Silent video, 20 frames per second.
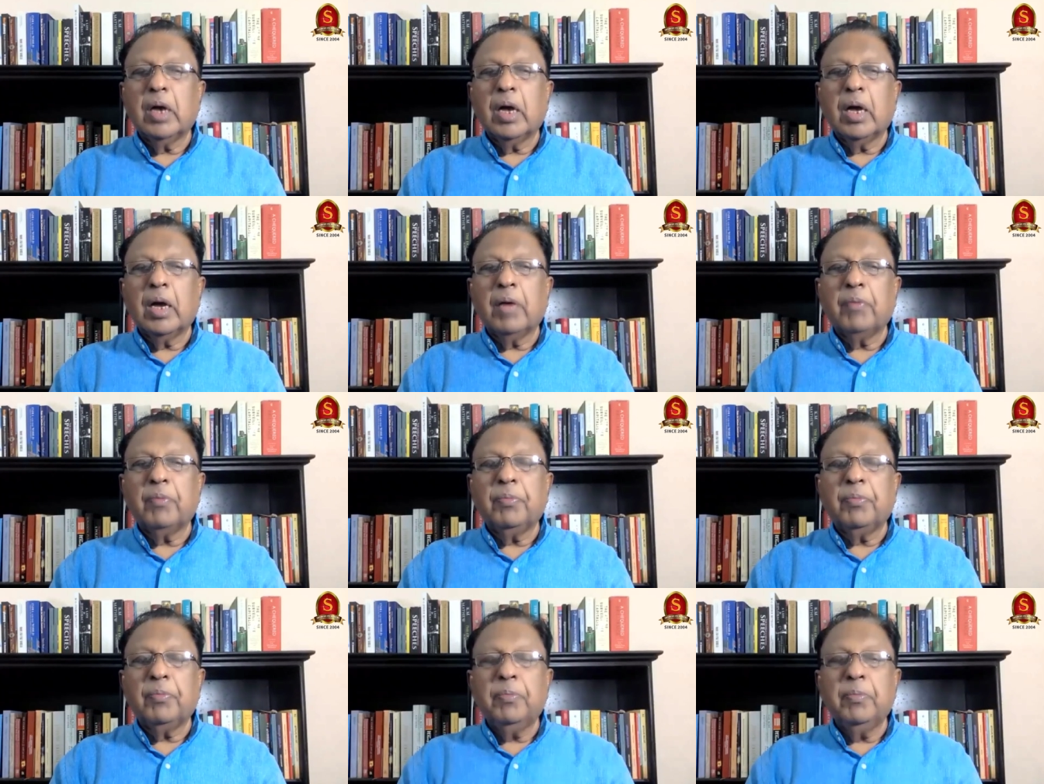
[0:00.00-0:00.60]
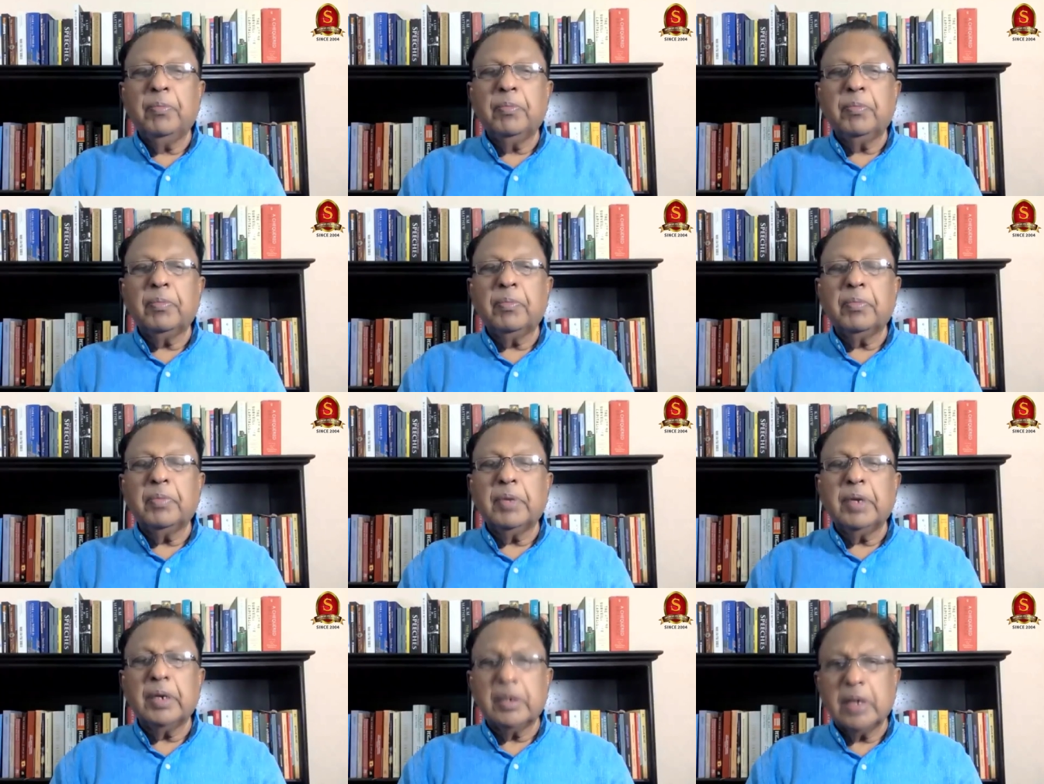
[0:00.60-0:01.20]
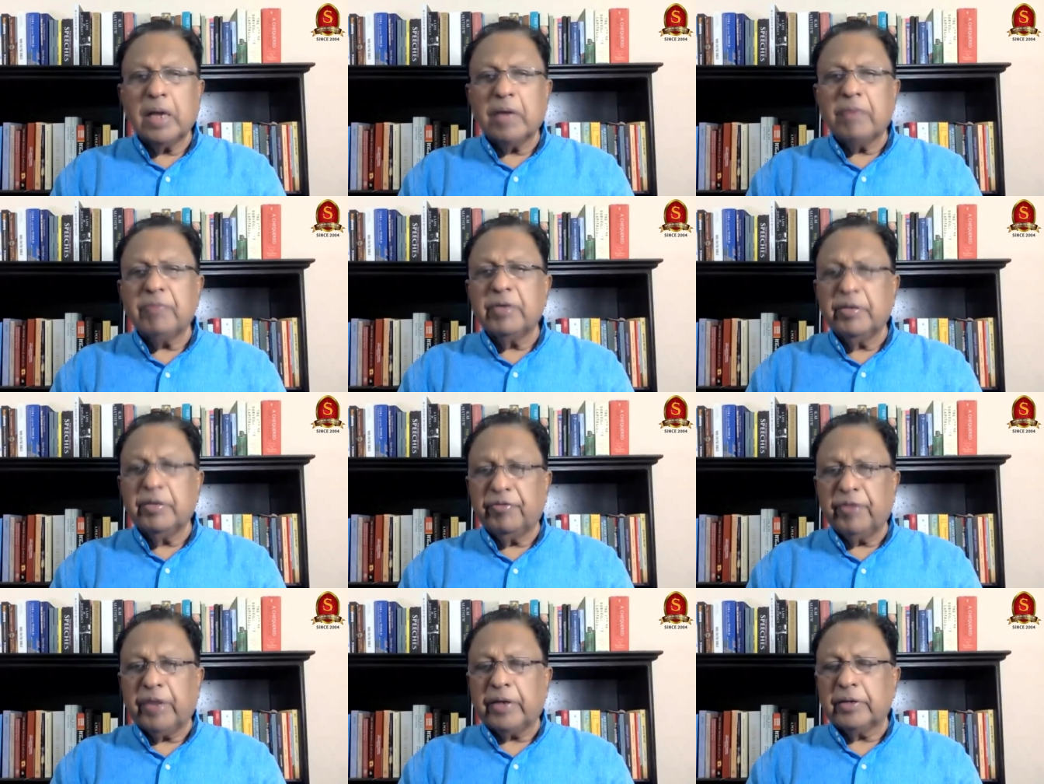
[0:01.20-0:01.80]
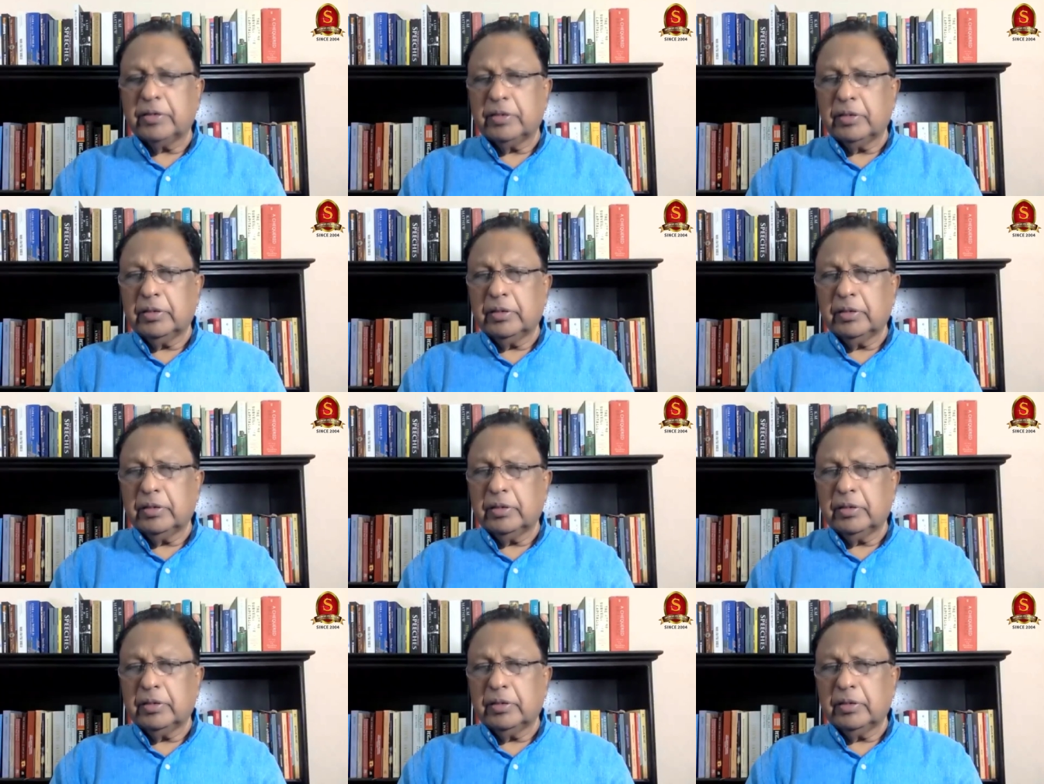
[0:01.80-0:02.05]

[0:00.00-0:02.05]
uh, did have an effect.